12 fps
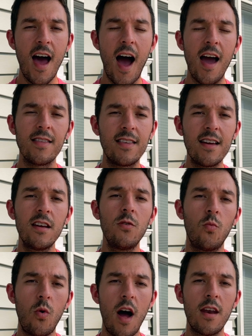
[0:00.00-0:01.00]
I didn't
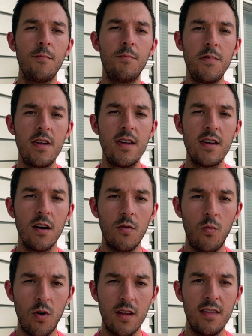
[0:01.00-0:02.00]
want to be
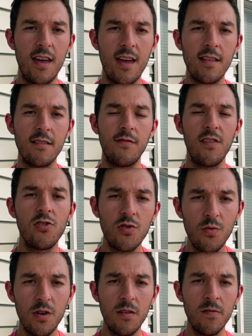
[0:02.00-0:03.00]
one of the
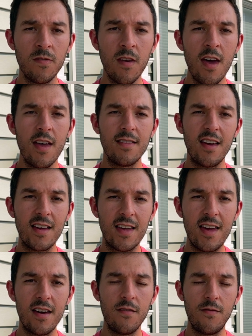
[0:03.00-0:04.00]
individuals to
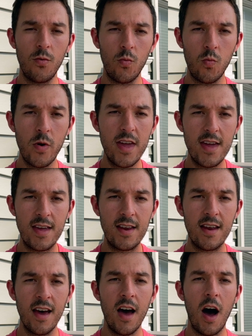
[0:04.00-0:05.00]
give
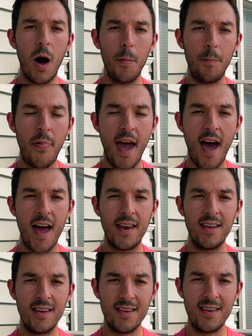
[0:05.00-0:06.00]
weed a
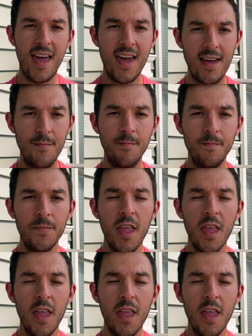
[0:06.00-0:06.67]
bad name.